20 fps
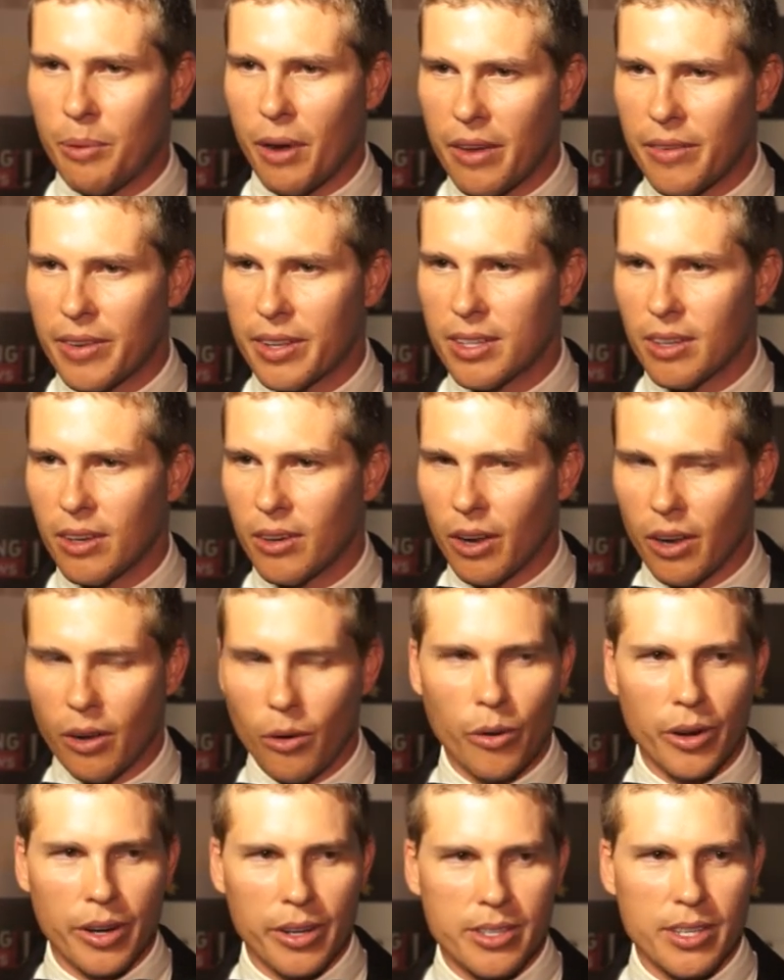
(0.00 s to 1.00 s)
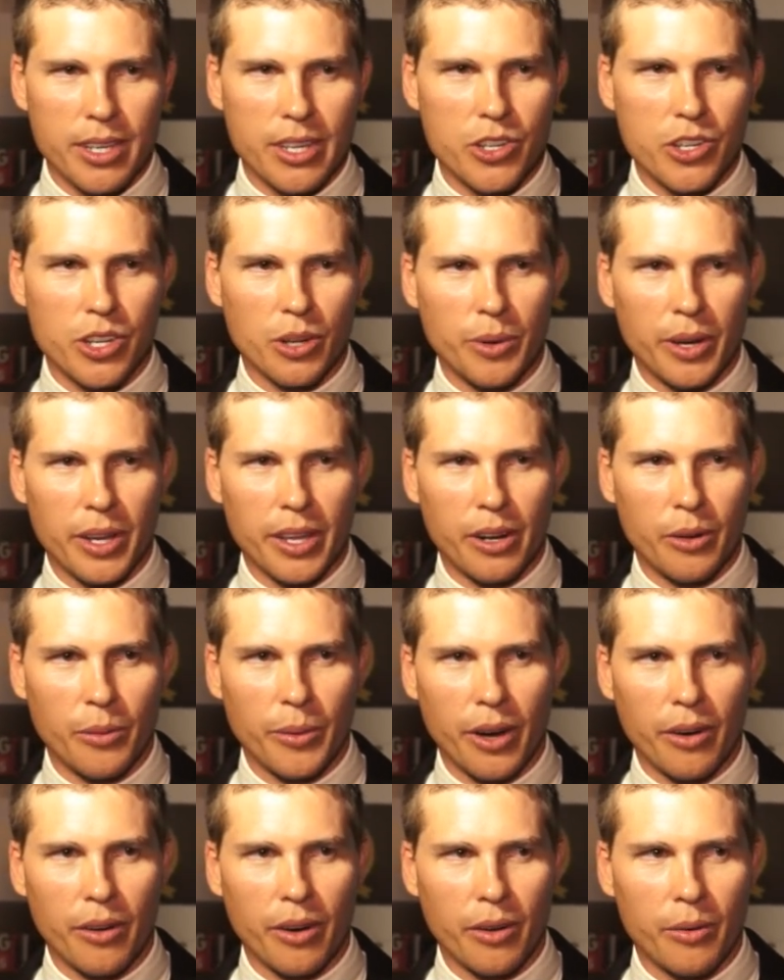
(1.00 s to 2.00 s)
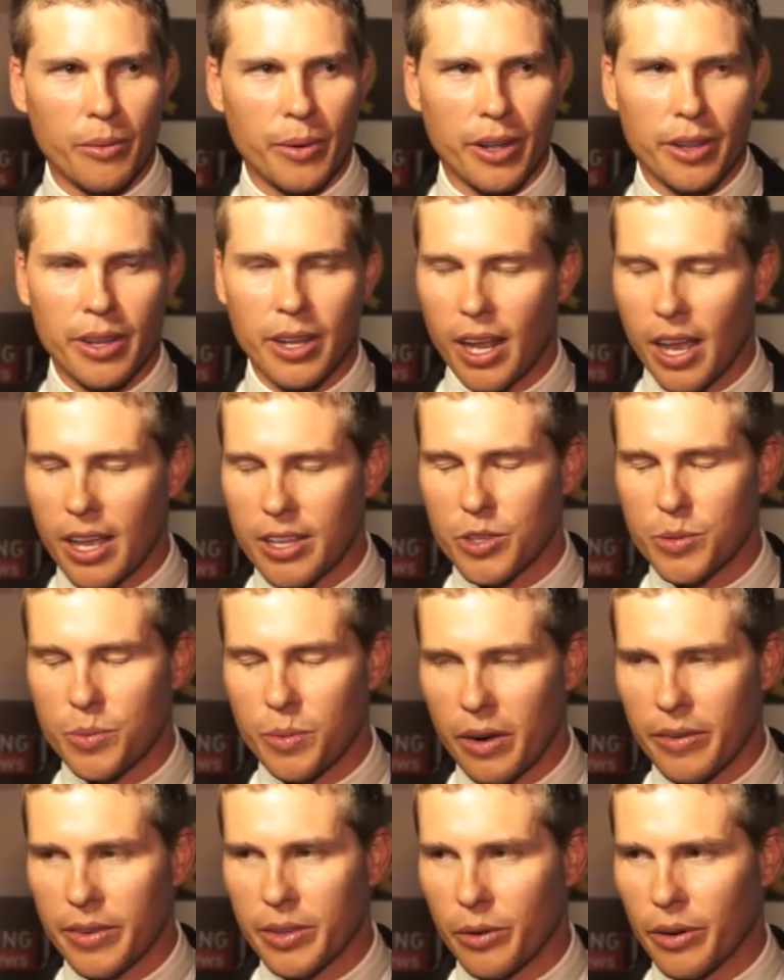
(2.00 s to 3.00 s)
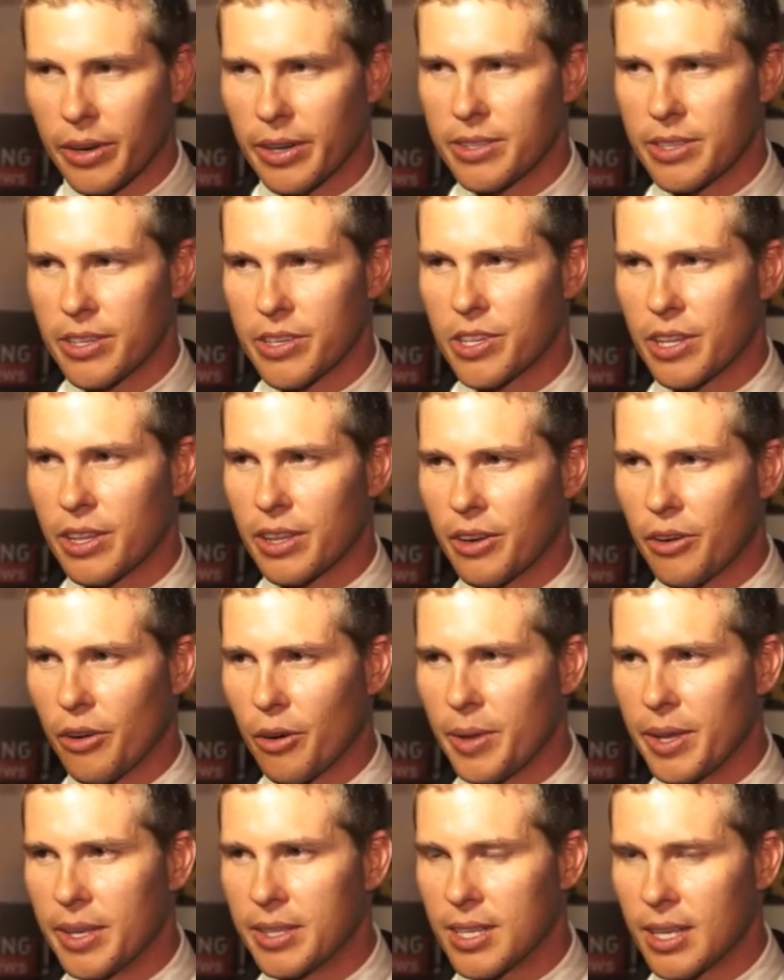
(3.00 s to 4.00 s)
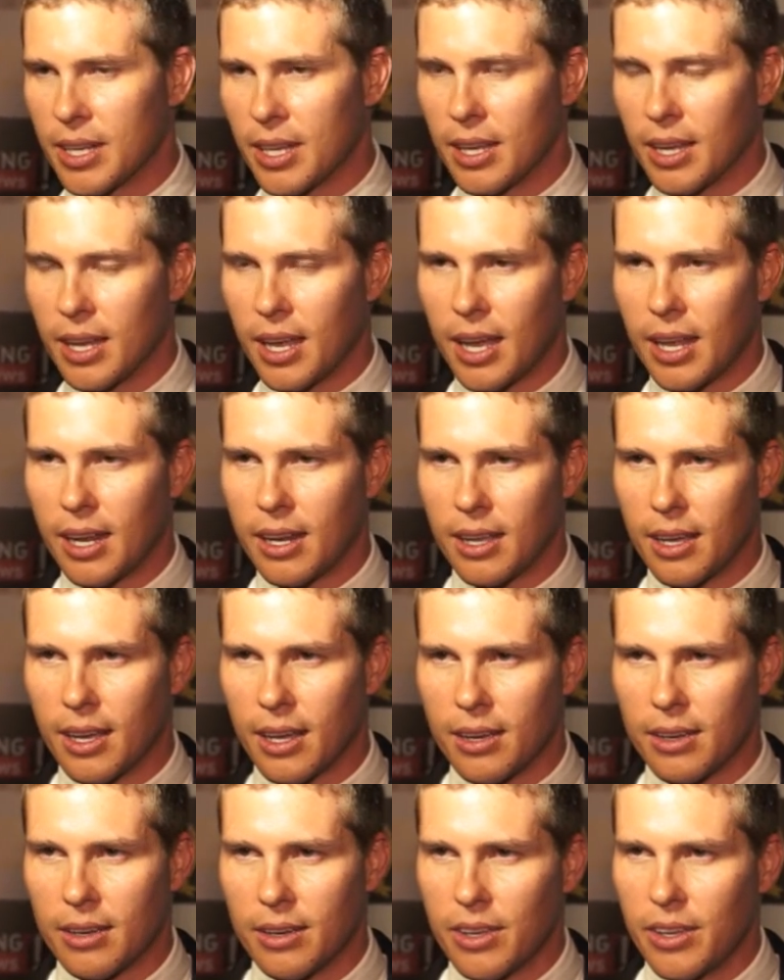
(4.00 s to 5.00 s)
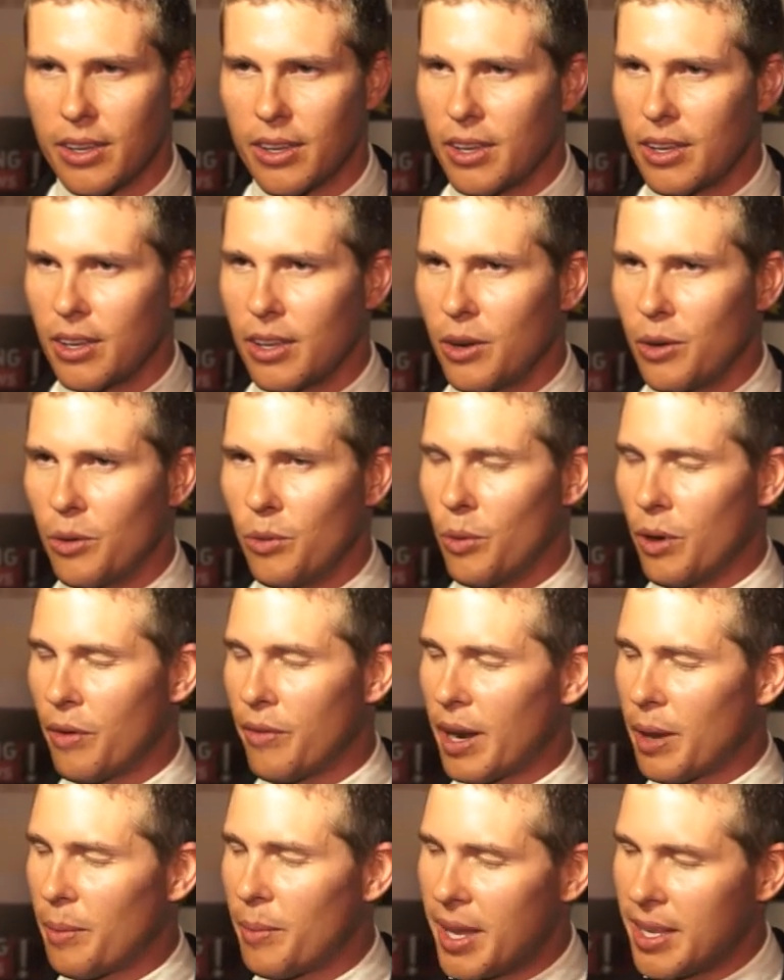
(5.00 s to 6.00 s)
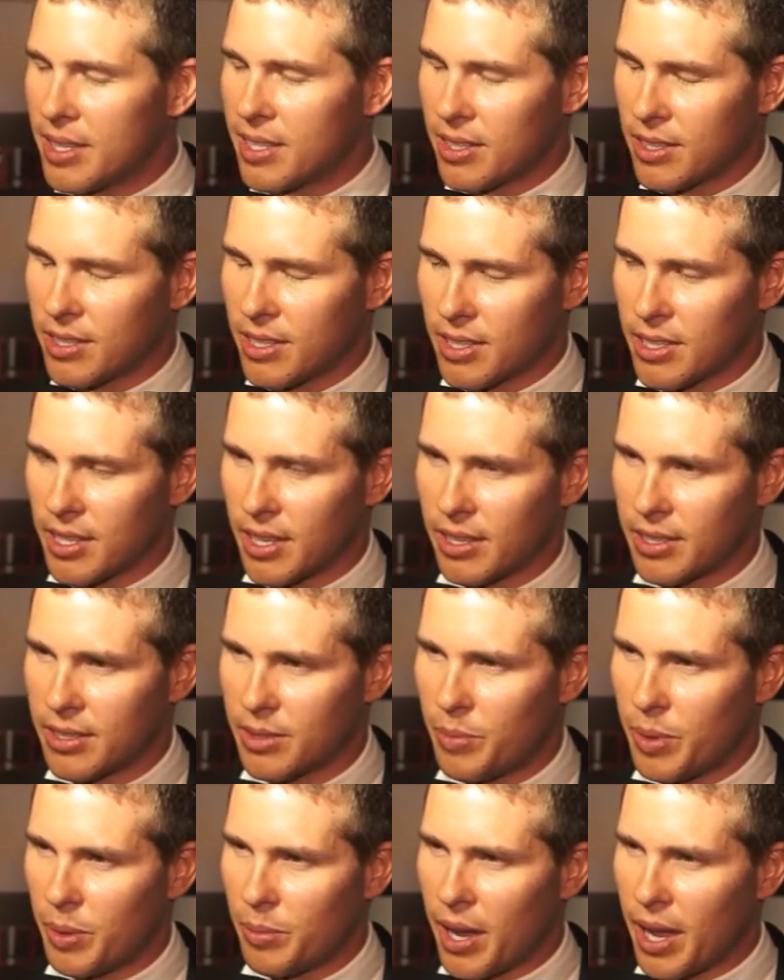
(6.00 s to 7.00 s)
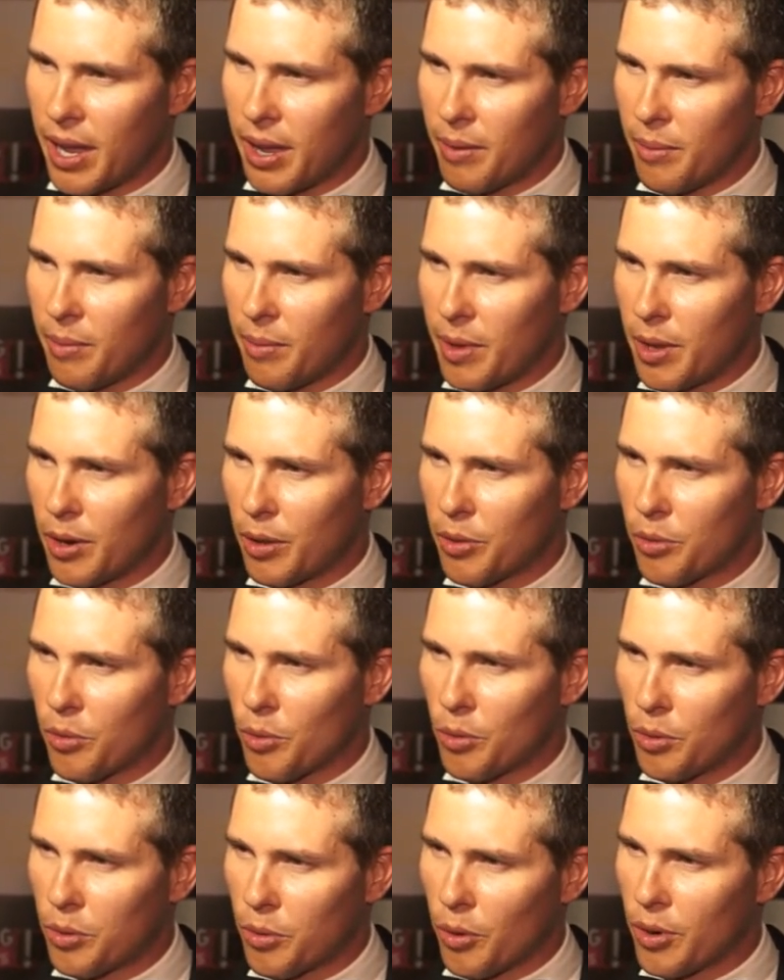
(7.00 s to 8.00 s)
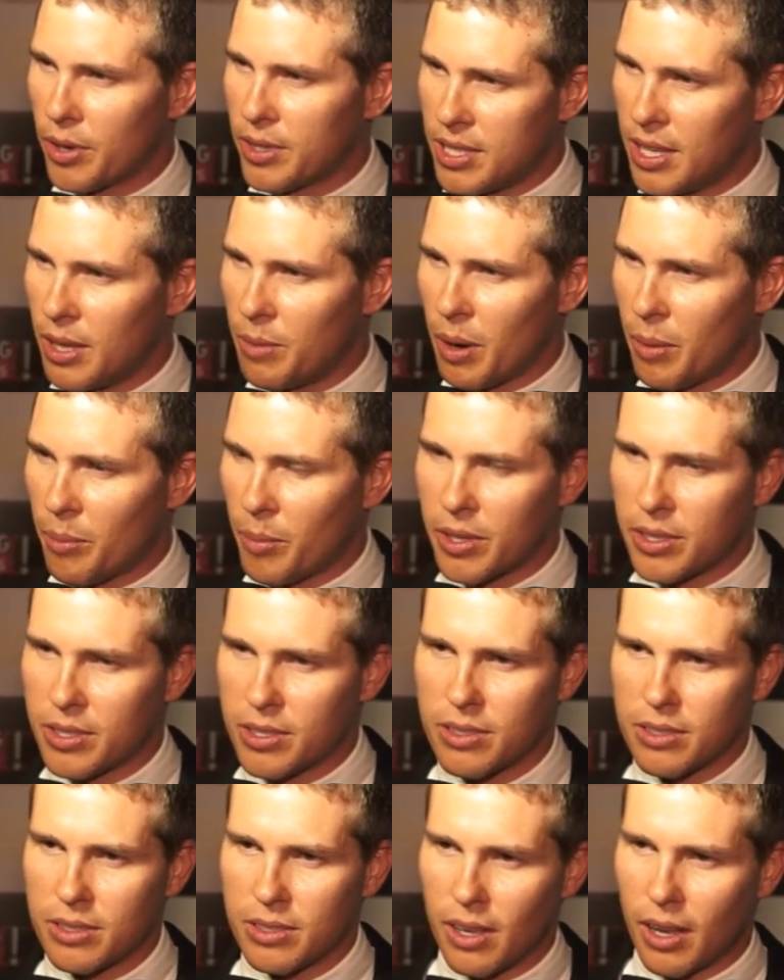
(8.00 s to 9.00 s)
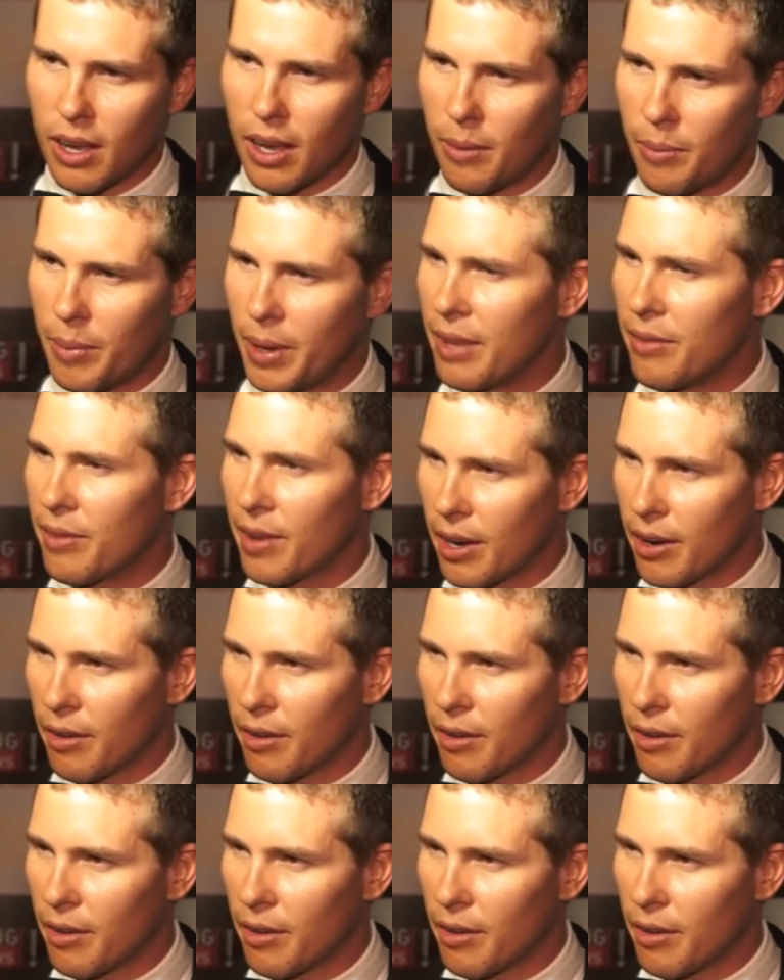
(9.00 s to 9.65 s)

private organization, where you know we are we are the largest private organization in the Caribbean today, and uh, we've had amazing success by you know through through our team members, uh, believing